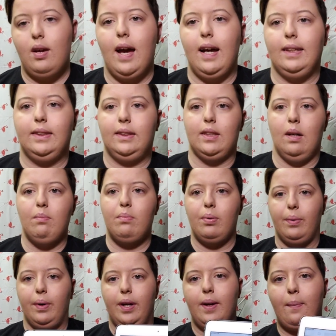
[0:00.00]
at some
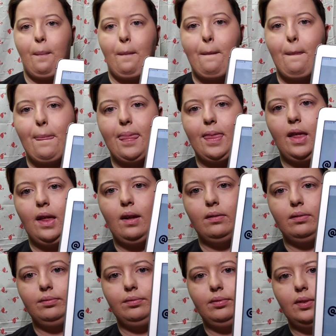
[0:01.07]
point,
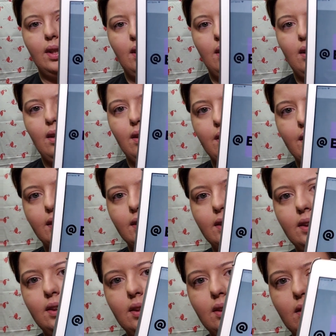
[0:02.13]

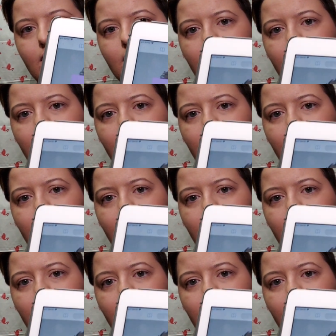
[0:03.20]
this